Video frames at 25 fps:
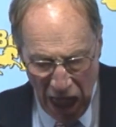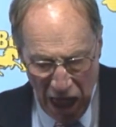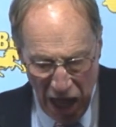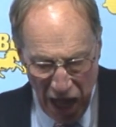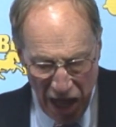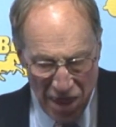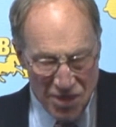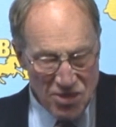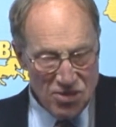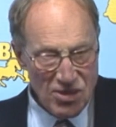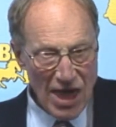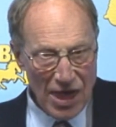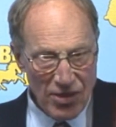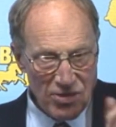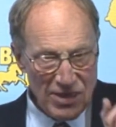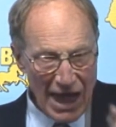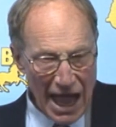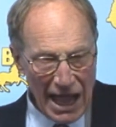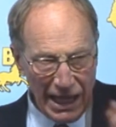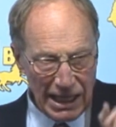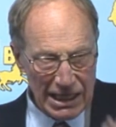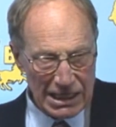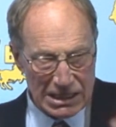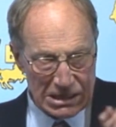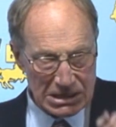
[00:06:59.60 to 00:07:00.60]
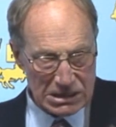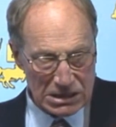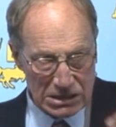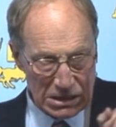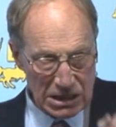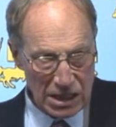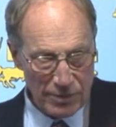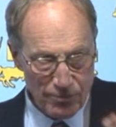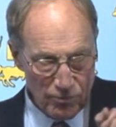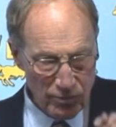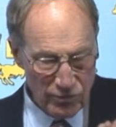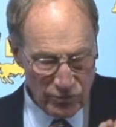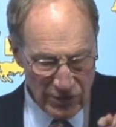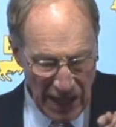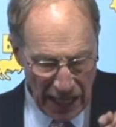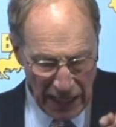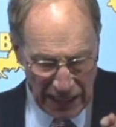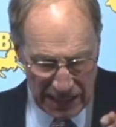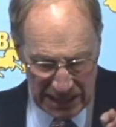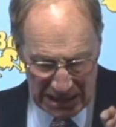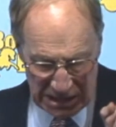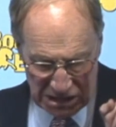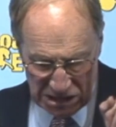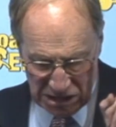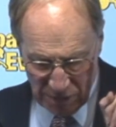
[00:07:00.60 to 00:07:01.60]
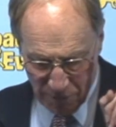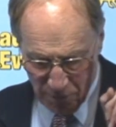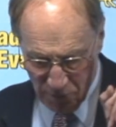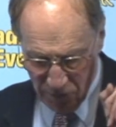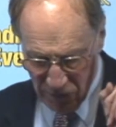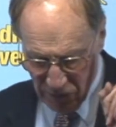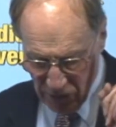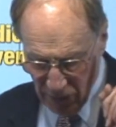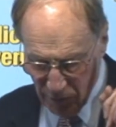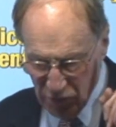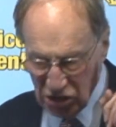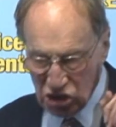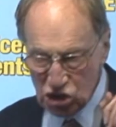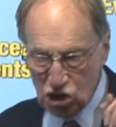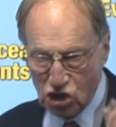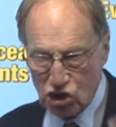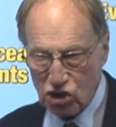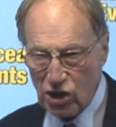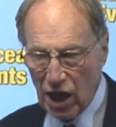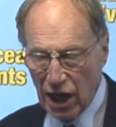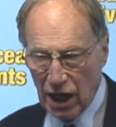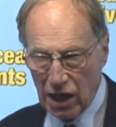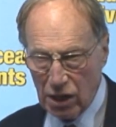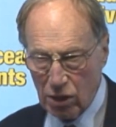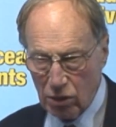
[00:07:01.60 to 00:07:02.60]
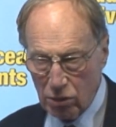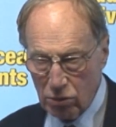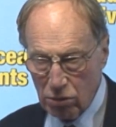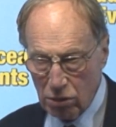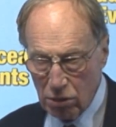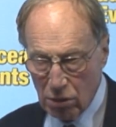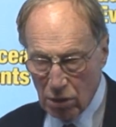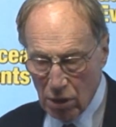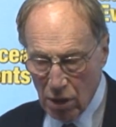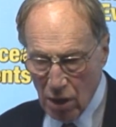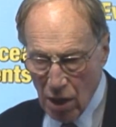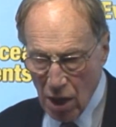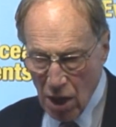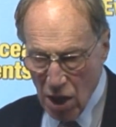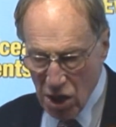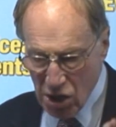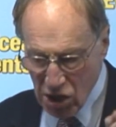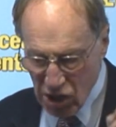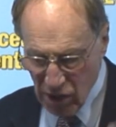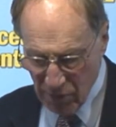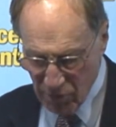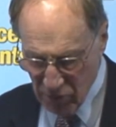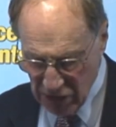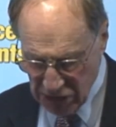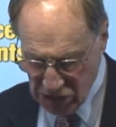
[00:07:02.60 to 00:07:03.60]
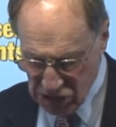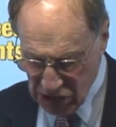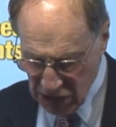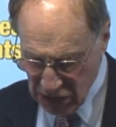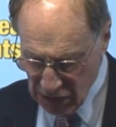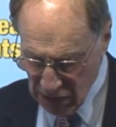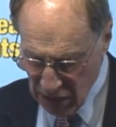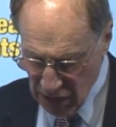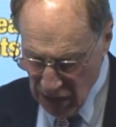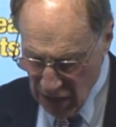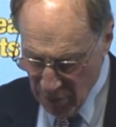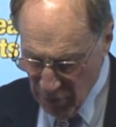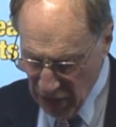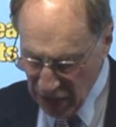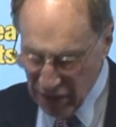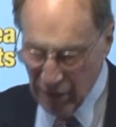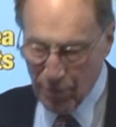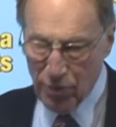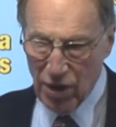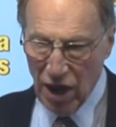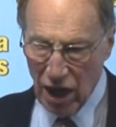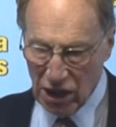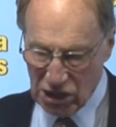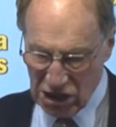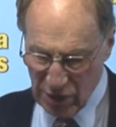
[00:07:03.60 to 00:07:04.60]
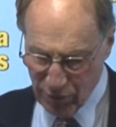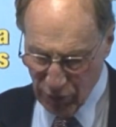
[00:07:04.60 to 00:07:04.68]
And that is the betrayal committed by the party